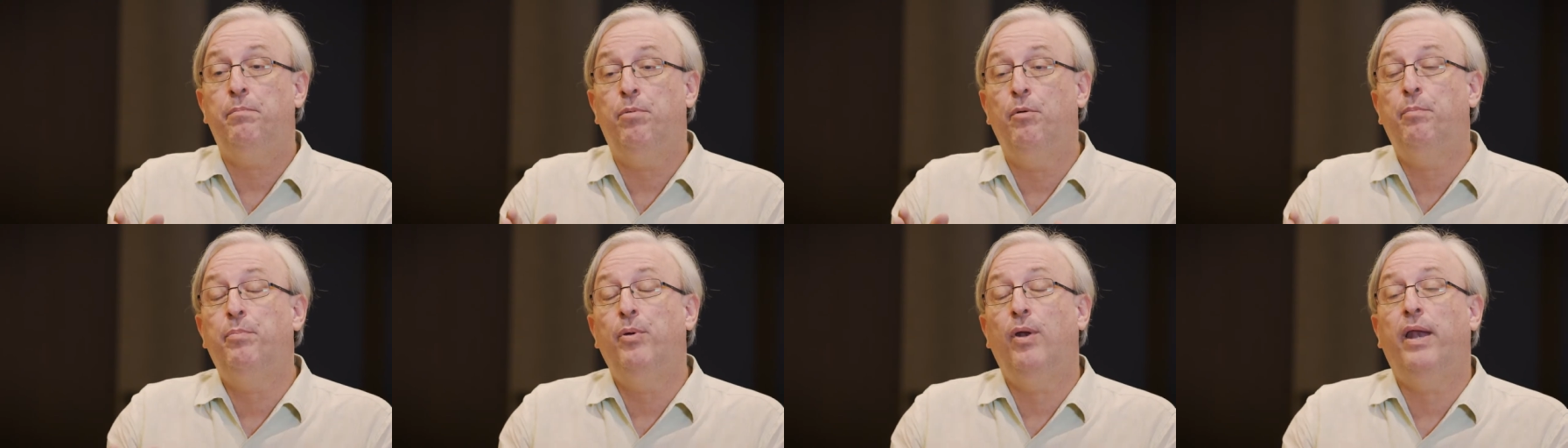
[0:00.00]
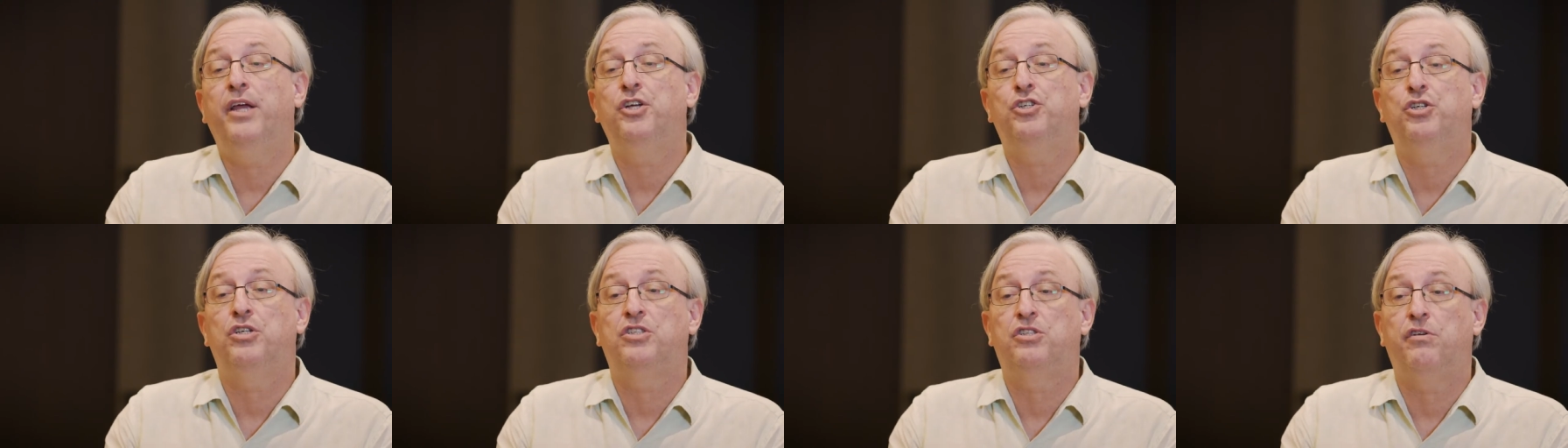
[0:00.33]

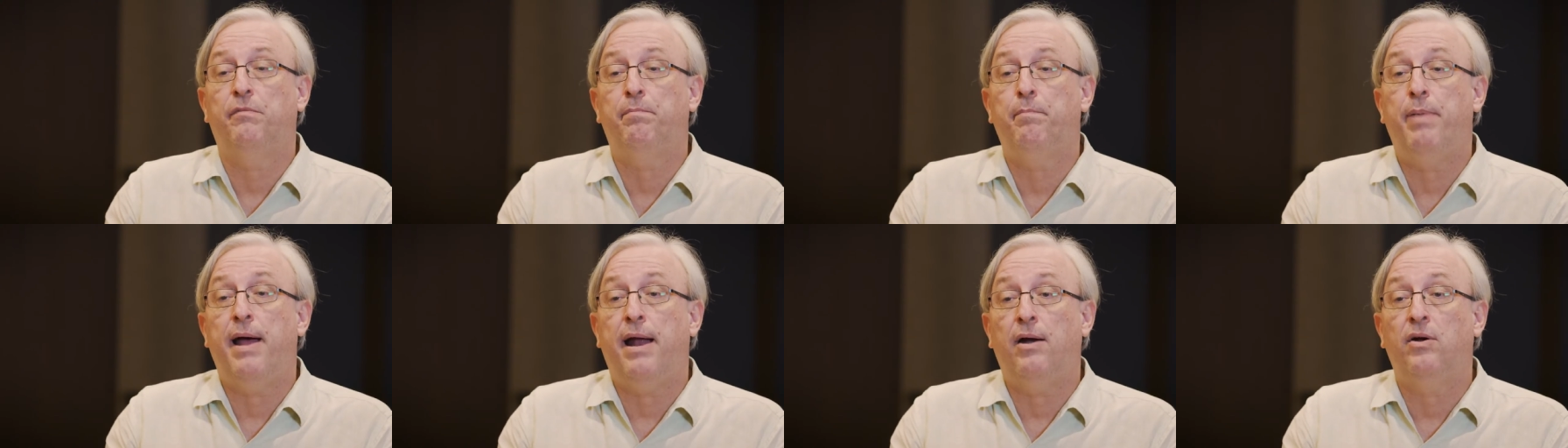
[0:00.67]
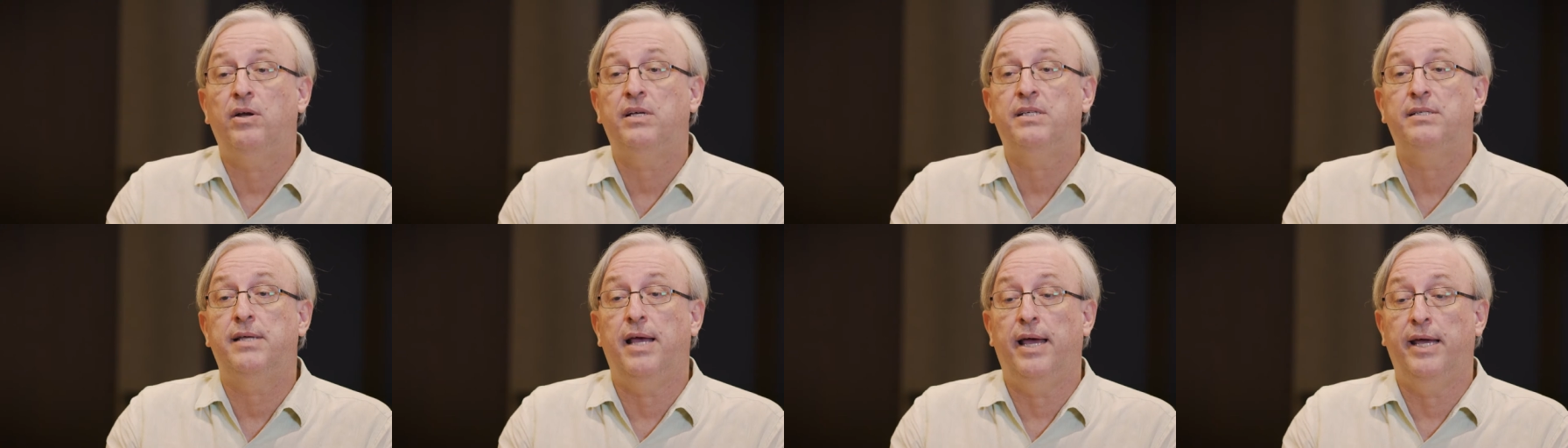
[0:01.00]
populations of
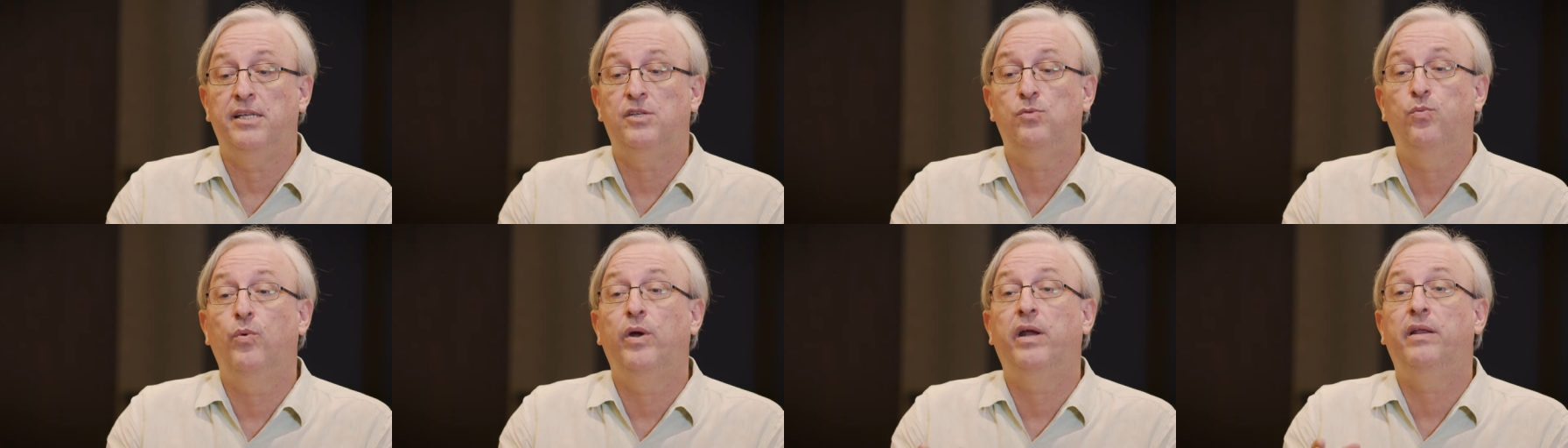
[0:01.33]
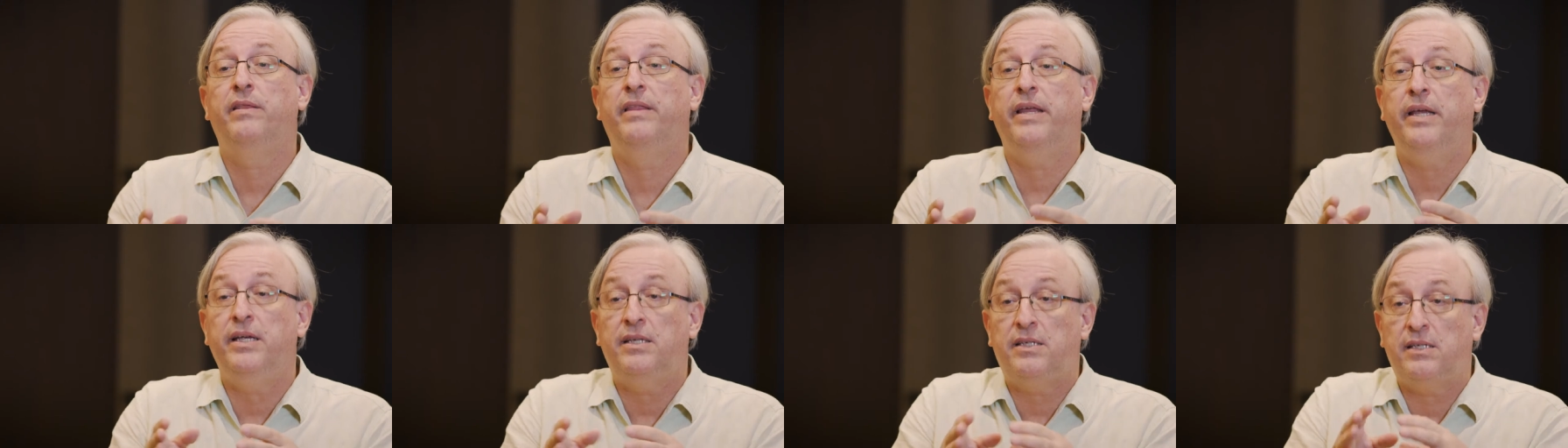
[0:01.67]
parasites where
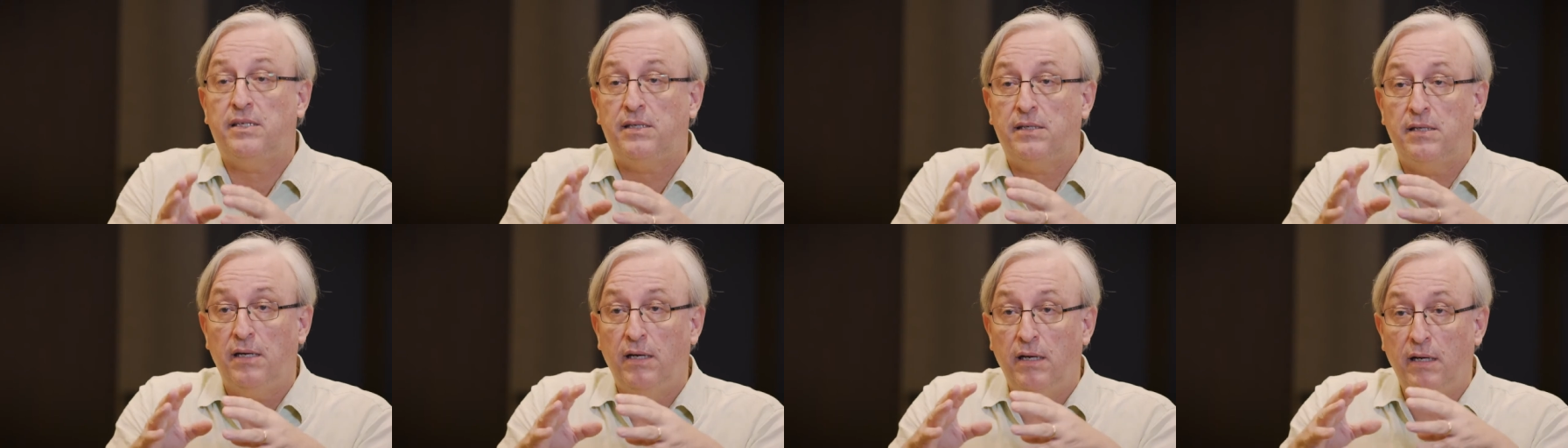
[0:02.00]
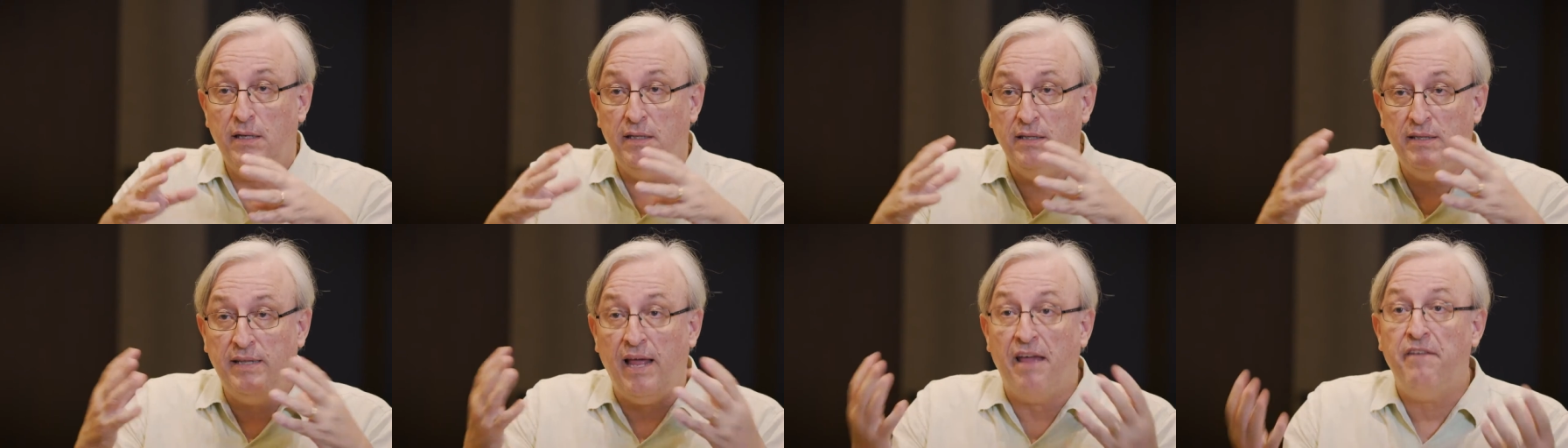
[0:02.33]
this
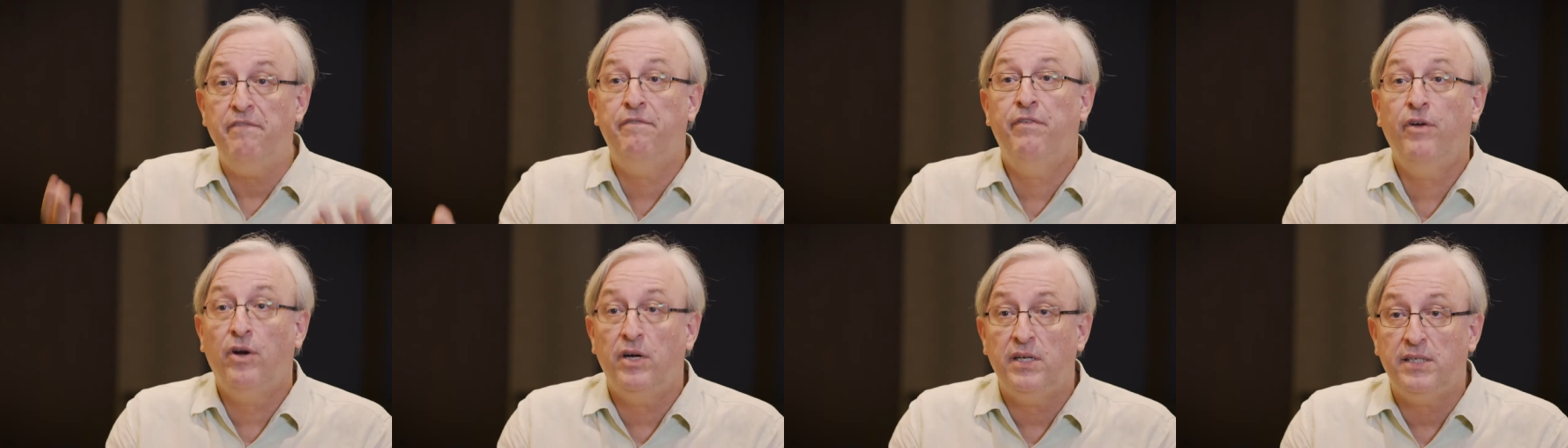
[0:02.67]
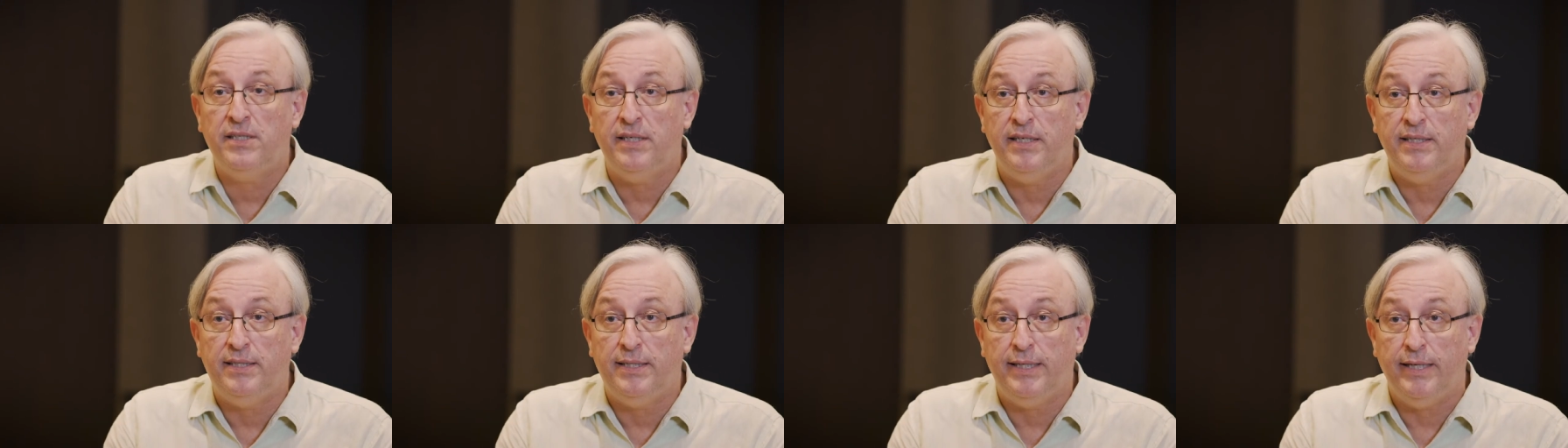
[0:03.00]

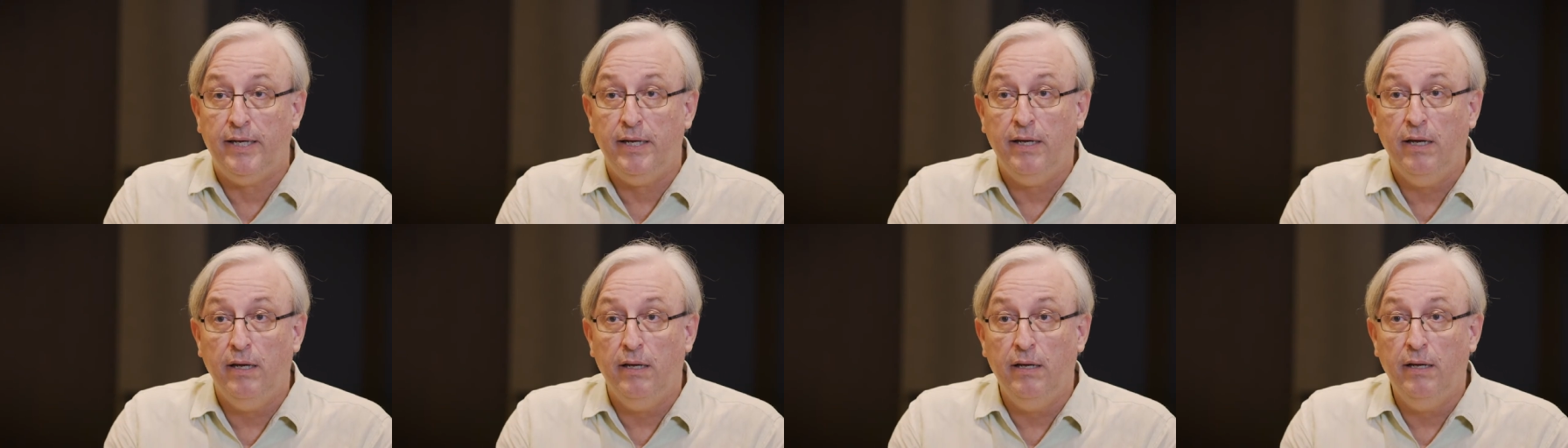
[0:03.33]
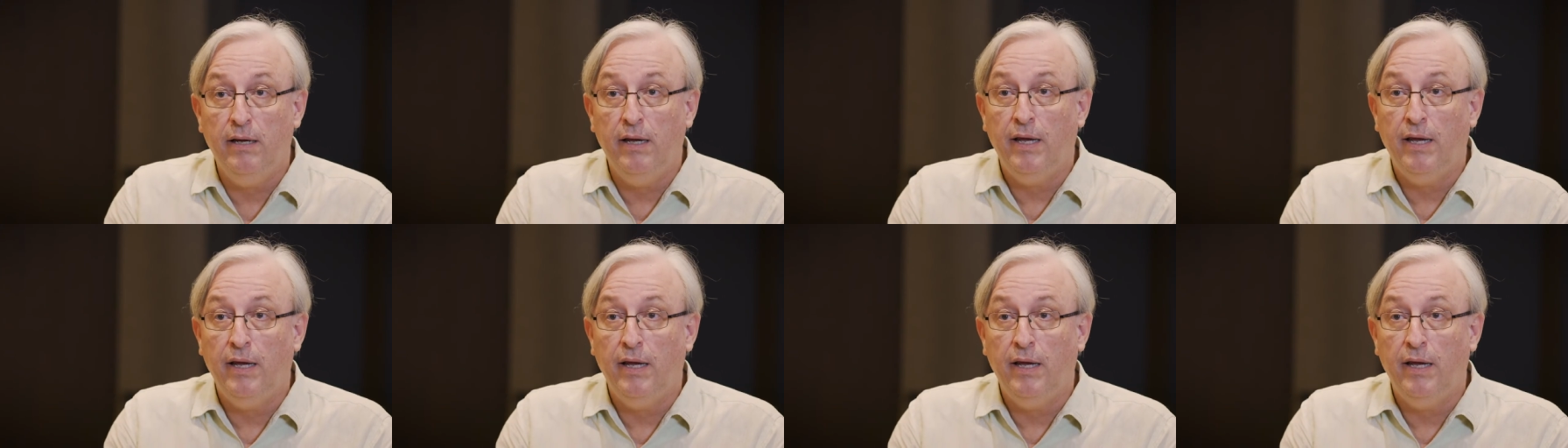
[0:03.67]
diversity